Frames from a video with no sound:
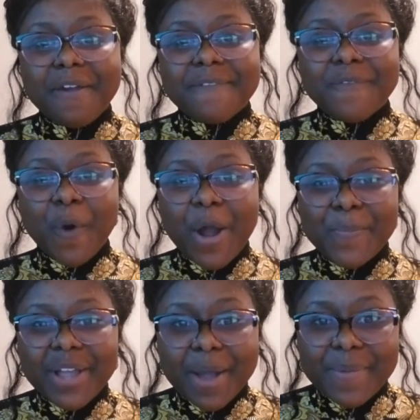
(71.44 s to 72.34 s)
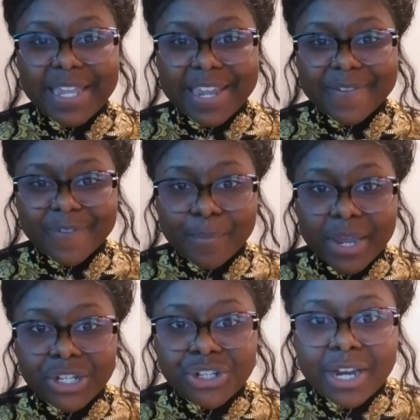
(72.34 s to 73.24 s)
for upcoming
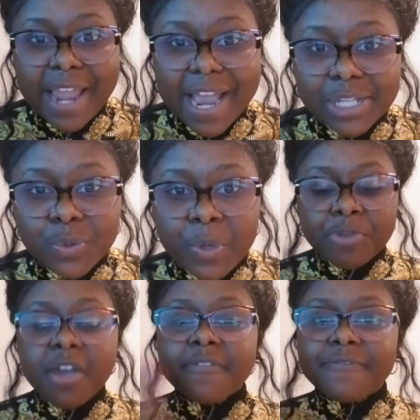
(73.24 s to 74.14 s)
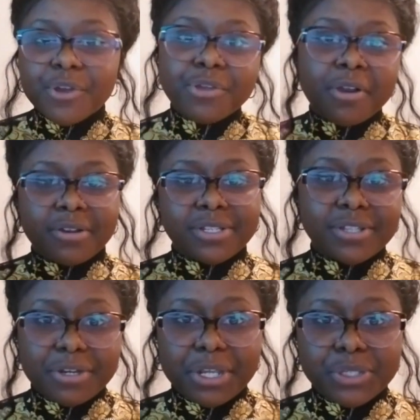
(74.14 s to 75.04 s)
information as we further our
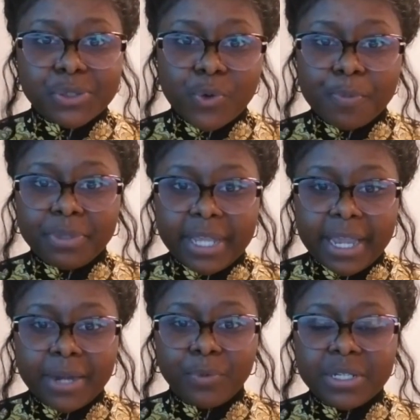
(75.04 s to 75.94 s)
Sunday school plan.